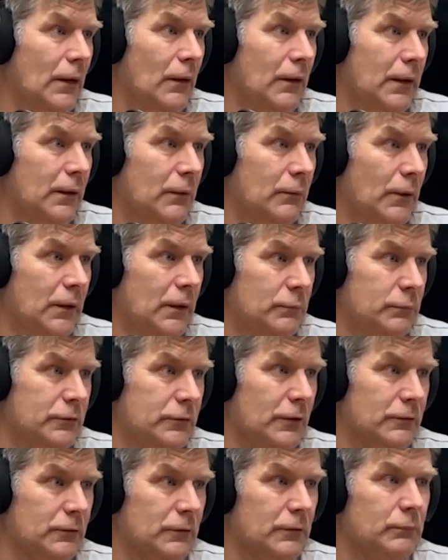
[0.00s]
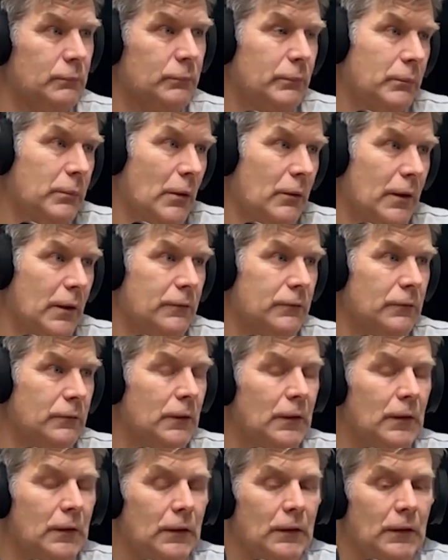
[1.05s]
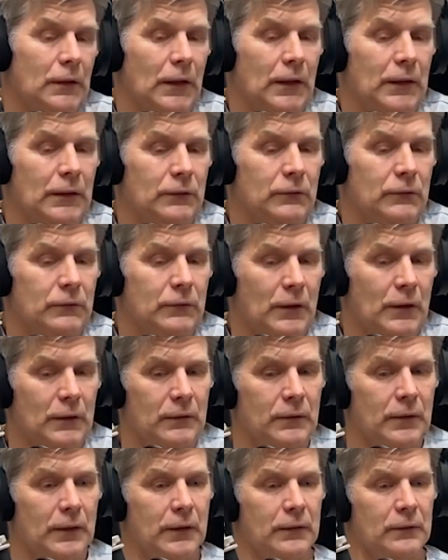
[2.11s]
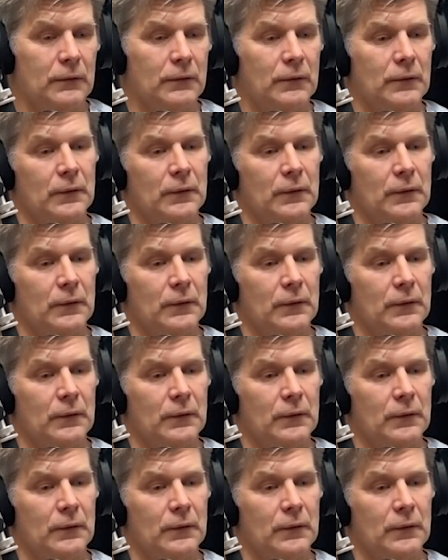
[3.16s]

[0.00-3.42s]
airway obstruction, BOAS, and that